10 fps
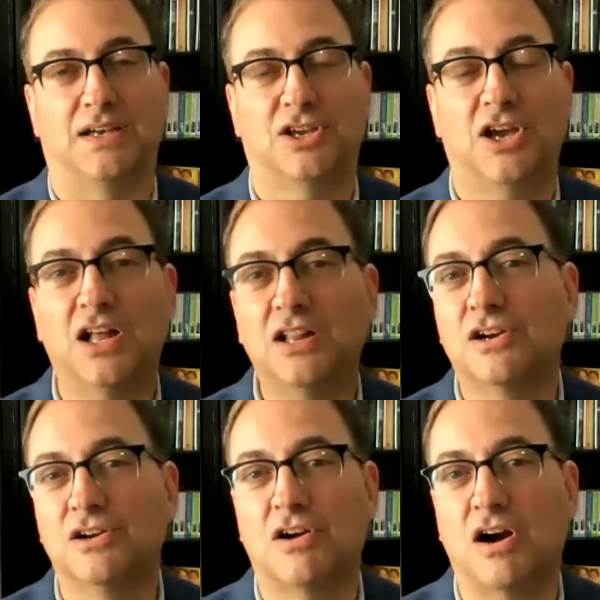
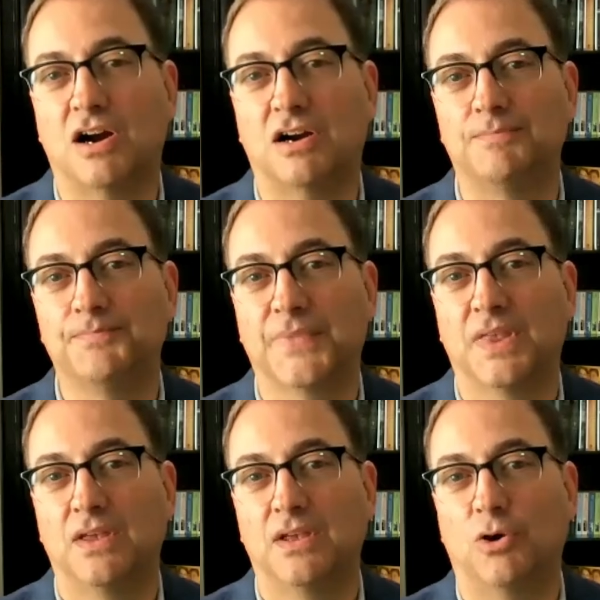color our
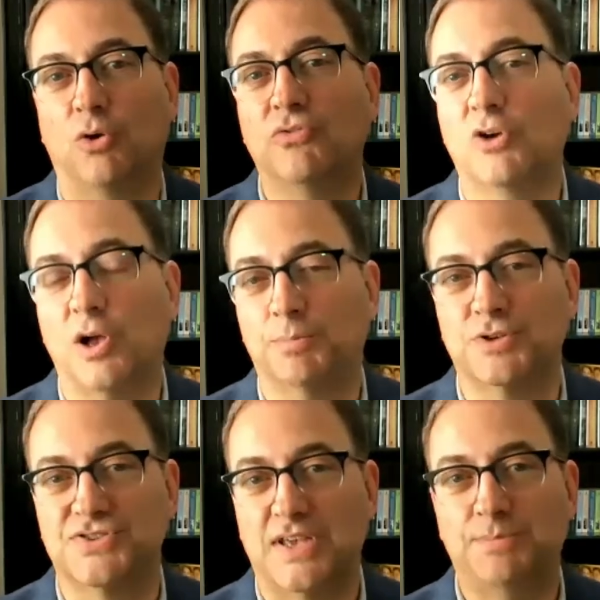overall
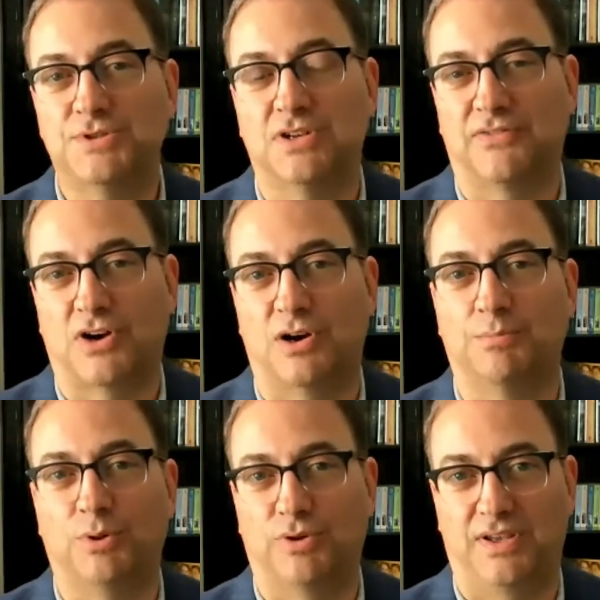perception of our
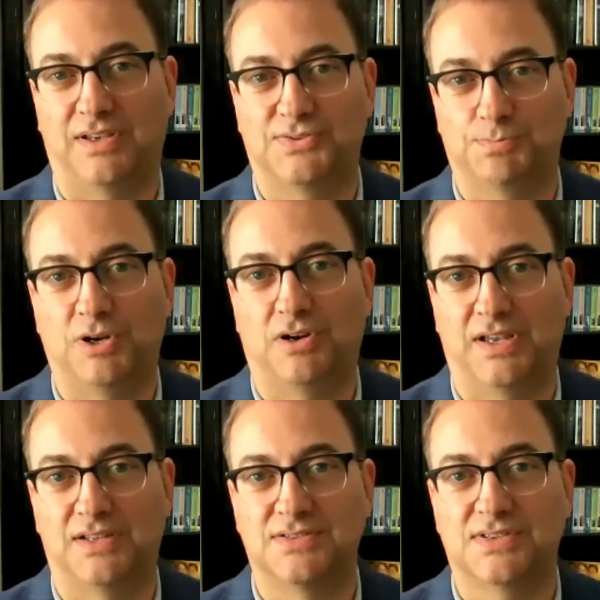employee
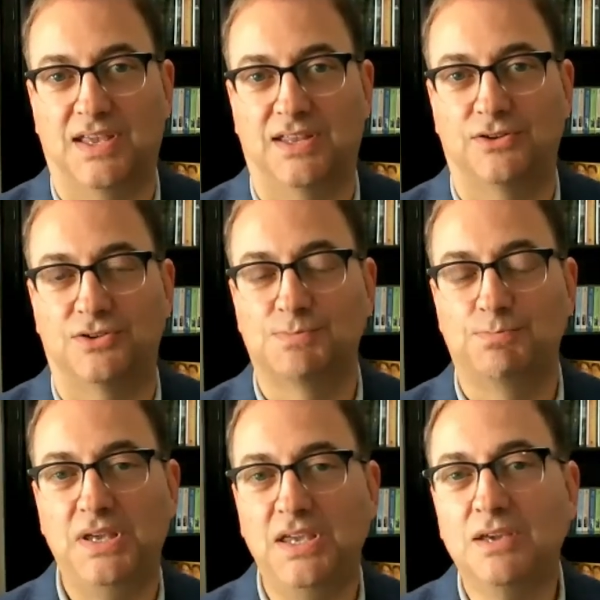experience. And those
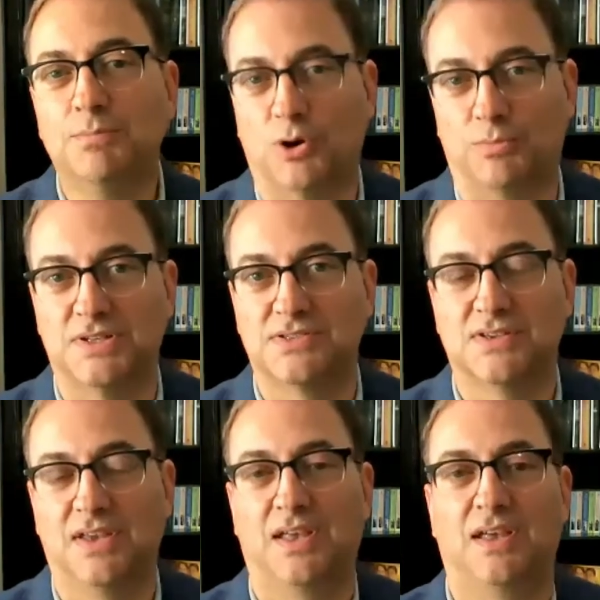peak
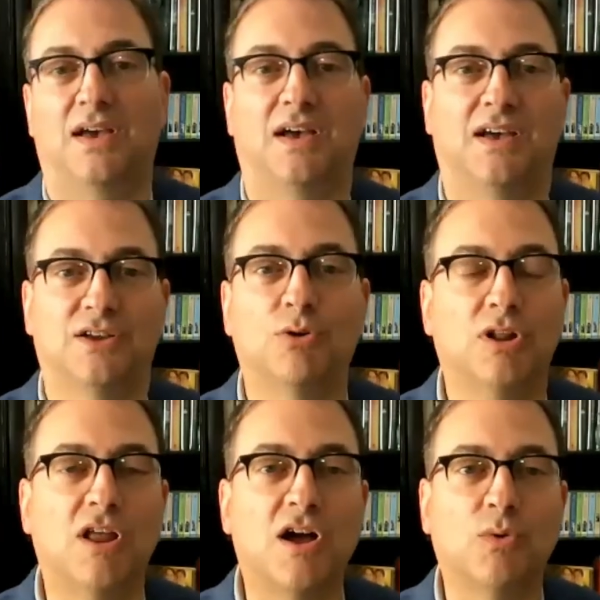moments go
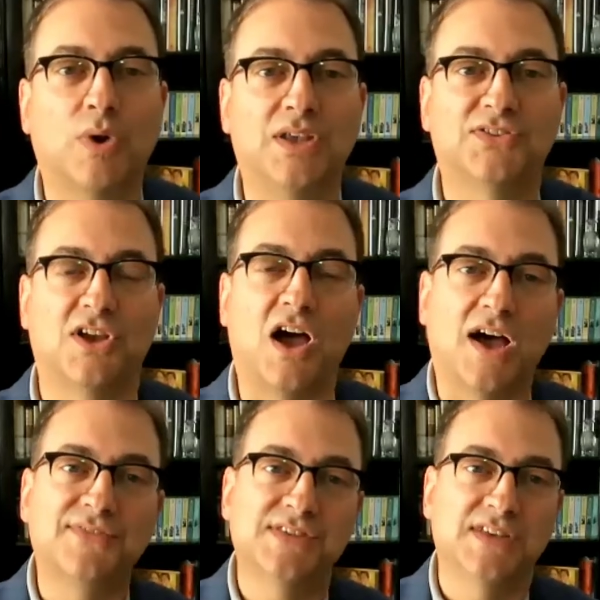a long ways to
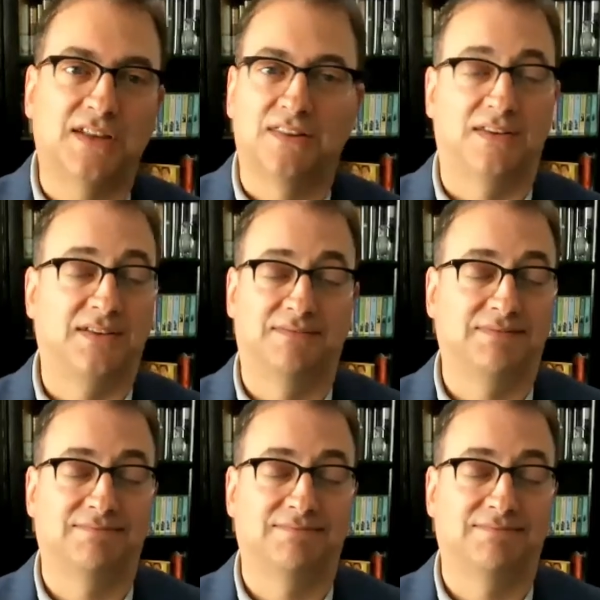offset the,